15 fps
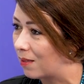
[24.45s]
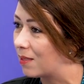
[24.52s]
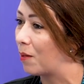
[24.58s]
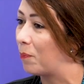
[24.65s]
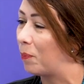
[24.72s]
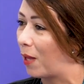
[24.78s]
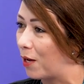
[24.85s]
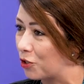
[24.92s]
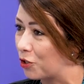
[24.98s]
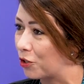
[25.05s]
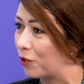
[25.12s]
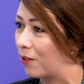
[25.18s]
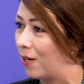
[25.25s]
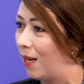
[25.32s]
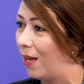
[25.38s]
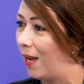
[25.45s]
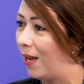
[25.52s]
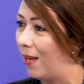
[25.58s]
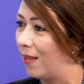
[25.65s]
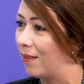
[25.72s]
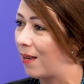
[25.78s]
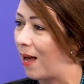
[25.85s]
It's a pleasure
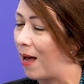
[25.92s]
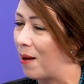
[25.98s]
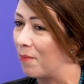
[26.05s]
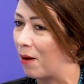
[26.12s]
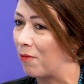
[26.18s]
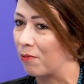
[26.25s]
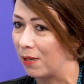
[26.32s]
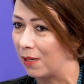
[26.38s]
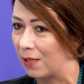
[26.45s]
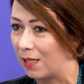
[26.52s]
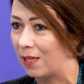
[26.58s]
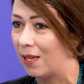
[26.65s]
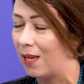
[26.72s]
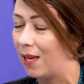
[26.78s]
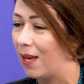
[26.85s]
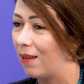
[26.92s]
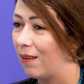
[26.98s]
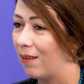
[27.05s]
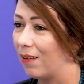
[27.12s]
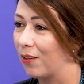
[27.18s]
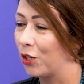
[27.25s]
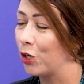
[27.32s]
and a really
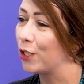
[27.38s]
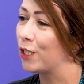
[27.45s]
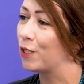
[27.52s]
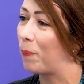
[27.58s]
good